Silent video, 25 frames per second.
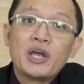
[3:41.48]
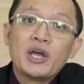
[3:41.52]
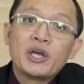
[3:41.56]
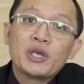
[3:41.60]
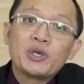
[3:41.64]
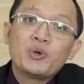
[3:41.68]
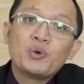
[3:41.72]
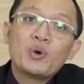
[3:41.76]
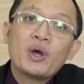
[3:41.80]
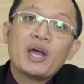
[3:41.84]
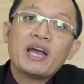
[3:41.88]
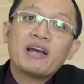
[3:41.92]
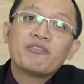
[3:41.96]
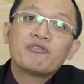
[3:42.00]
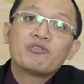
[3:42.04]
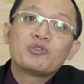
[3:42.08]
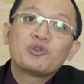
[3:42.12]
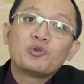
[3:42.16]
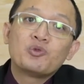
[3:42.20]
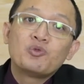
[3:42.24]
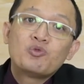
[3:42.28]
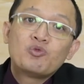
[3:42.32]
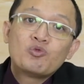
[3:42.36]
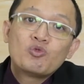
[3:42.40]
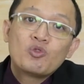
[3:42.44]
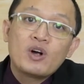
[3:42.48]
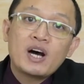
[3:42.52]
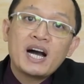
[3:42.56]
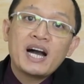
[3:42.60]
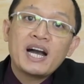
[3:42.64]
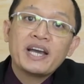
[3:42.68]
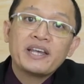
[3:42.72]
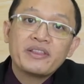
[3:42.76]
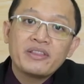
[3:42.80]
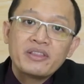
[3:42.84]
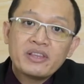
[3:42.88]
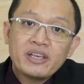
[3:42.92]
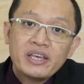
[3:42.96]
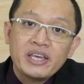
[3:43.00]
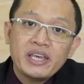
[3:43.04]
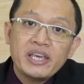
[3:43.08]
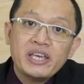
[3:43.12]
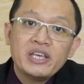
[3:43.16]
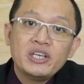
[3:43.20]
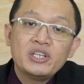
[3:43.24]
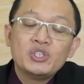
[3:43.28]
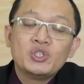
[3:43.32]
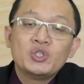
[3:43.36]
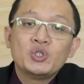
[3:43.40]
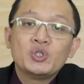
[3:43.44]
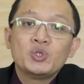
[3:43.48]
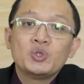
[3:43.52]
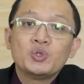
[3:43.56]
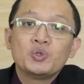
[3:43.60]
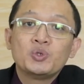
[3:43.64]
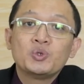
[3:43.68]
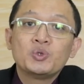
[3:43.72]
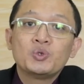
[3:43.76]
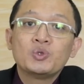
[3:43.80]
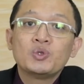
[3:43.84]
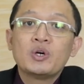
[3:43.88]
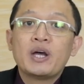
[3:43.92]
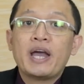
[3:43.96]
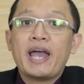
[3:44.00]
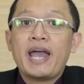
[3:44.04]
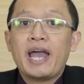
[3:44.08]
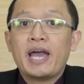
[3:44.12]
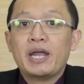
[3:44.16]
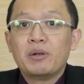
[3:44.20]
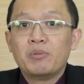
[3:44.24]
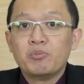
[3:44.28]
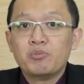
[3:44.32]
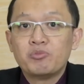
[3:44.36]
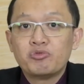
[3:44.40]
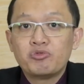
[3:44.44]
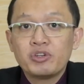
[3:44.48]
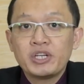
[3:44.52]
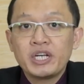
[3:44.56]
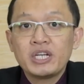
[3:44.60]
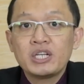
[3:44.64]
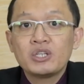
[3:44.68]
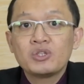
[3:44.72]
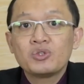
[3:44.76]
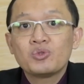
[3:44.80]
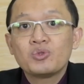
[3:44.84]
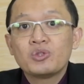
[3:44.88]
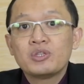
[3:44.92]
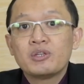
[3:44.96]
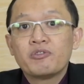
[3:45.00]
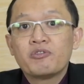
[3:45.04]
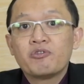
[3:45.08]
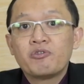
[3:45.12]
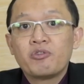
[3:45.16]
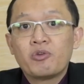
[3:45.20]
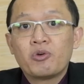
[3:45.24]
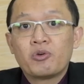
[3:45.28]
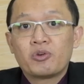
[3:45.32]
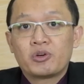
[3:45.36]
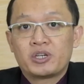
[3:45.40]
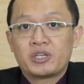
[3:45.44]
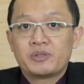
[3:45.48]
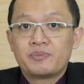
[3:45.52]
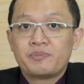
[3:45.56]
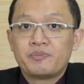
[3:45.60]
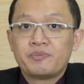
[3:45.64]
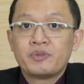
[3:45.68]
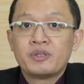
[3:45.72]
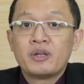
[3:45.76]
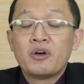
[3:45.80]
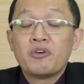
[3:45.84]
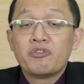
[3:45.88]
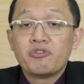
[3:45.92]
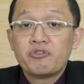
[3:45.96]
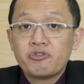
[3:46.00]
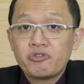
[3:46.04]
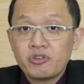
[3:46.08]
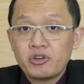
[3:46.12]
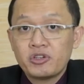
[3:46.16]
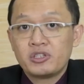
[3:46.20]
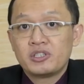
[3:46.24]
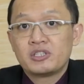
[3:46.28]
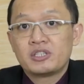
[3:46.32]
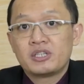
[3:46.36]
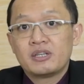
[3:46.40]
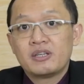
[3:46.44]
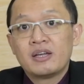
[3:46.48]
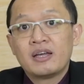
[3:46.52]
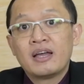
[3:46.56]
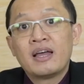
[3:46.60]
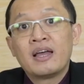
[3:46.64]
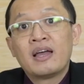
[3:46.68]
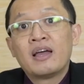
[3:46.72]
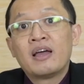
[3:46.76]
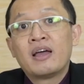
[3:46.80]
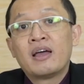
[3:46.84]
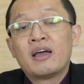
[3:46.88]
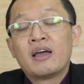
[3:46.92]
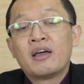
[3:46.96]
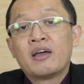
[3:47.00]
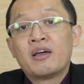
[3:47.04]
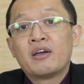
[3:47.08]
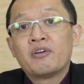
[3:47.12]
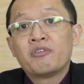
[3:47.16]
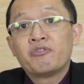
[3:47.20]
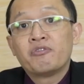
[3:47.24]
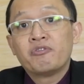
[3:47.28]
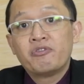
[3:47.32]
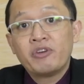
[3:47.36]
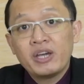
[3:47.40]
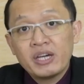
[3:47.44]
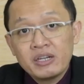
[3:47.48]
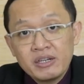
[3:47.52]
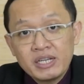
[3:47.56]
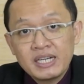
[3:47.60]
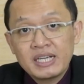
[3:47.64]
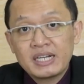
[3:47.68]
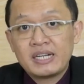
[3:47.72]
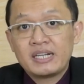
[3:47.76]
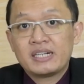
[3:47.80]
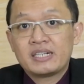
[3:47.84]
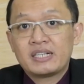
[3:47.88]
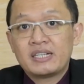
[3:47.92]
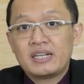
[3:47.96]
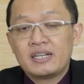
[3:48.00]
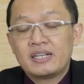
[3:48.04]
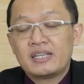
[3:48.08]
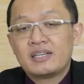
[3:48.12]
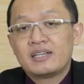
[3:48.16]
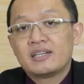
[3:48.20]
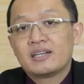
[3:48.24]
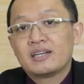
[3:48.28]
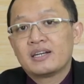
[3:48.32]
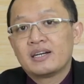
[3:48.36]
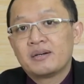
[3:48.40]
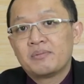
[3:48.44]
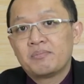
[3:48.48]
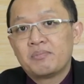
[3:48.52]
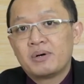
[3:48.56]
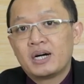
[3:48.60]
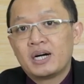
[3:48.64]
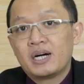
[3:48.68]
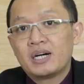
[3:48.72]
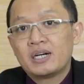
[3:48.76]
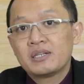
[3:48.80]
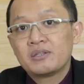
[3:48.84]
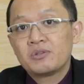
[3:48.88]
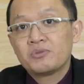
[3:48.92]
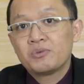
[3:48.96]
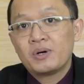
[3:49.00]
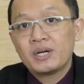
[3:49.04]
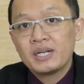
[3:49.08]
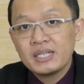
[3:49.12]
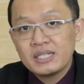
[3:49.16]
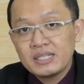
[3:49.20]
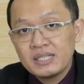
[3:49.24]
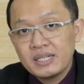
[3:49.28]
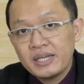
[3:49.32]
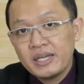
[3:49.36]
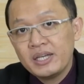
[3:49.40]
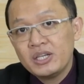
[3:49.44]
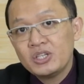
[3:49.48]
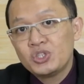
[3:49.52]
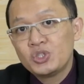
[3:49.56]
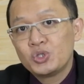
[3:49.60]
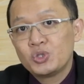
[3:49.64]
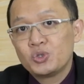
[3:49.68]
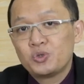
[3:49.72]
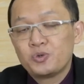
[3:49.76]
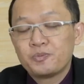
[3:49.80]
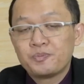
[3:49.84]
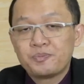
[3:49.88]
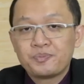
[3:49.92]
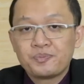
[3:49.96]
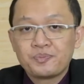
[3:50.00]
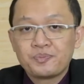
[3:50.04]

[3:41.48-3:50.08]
You have to write the issue and bring to the front very clearly about what is the issue.